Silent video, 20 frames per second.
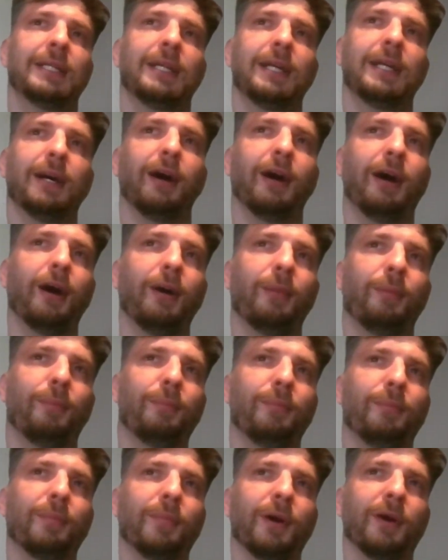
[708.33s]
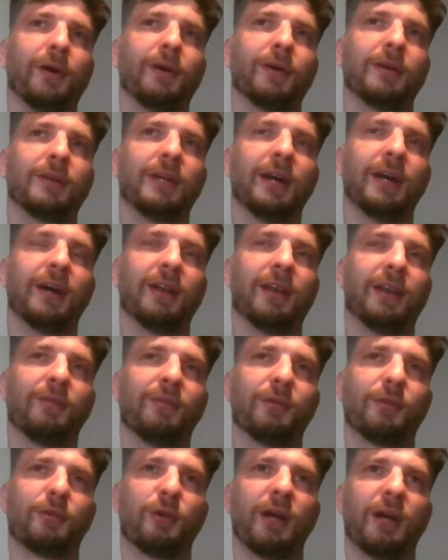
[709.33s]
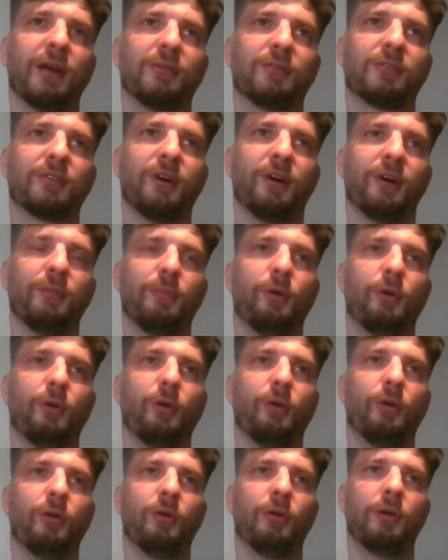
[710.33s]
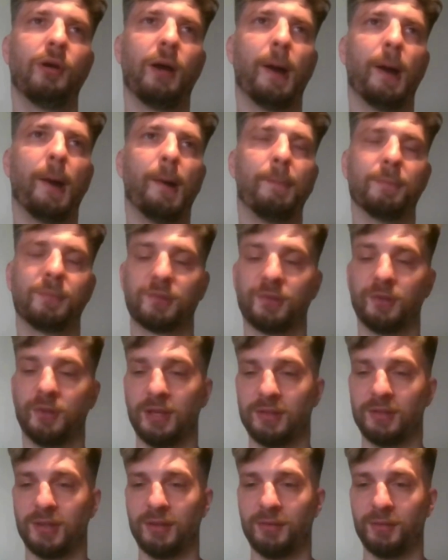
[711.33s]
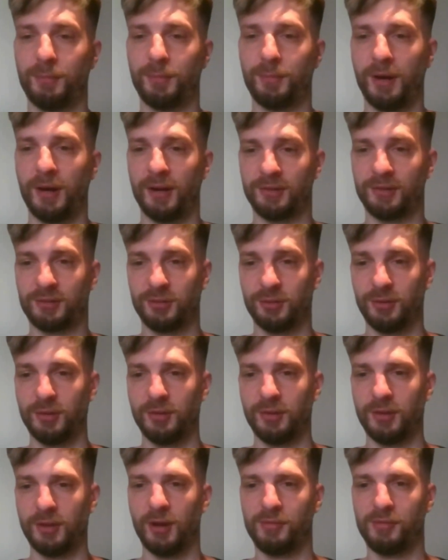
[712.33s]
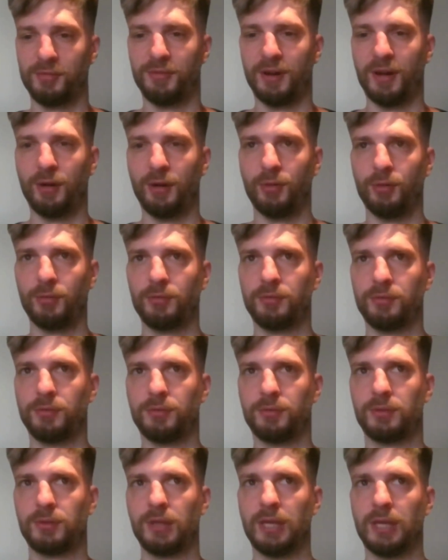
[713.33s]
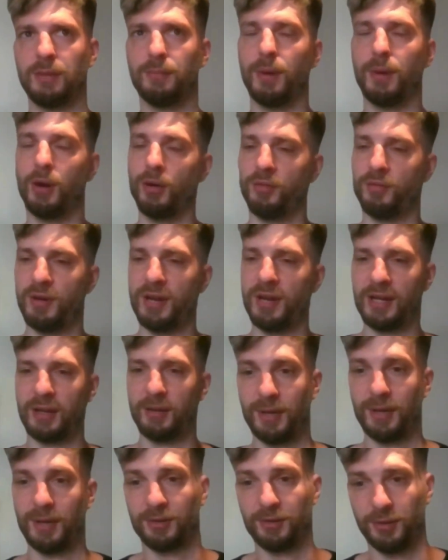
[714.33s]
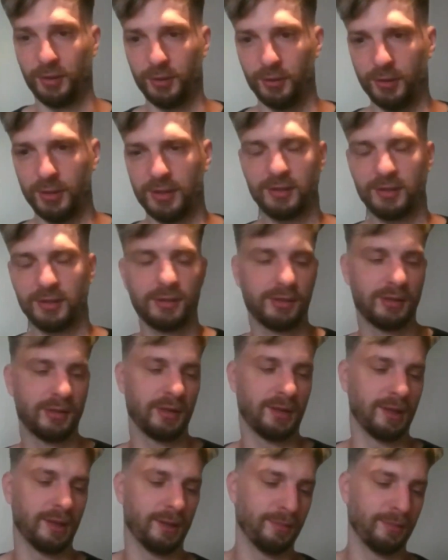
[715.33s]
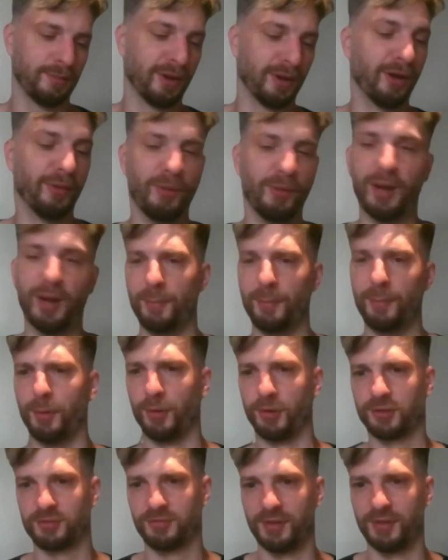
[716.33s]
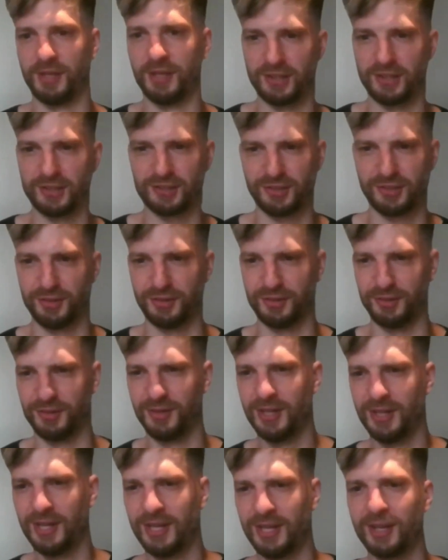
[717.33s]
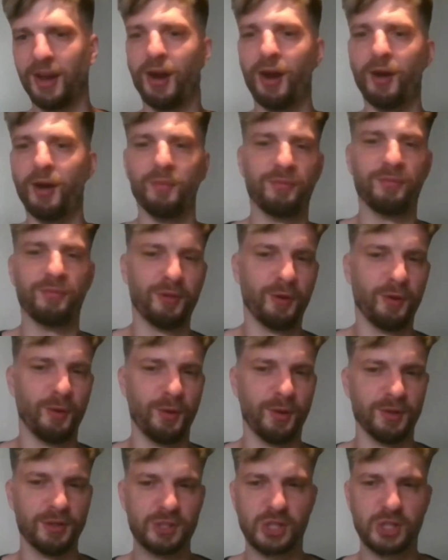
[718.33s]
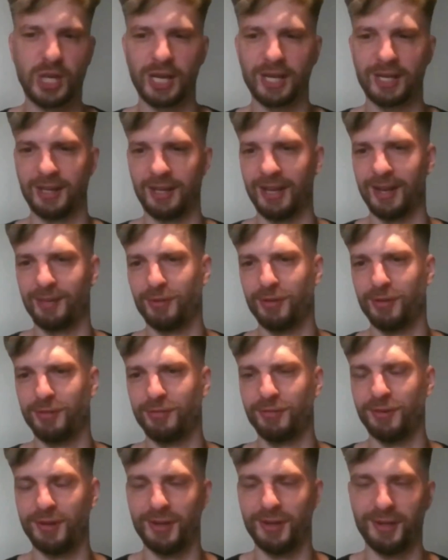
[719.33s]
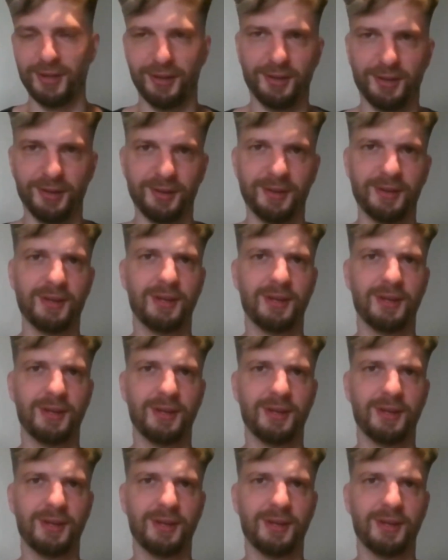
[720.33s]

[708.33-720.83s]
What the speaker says: Yeah, I love the creative side more. So there's other parts to it that I felt demotivated about doing. Like when a book's finished and going through and checking everything and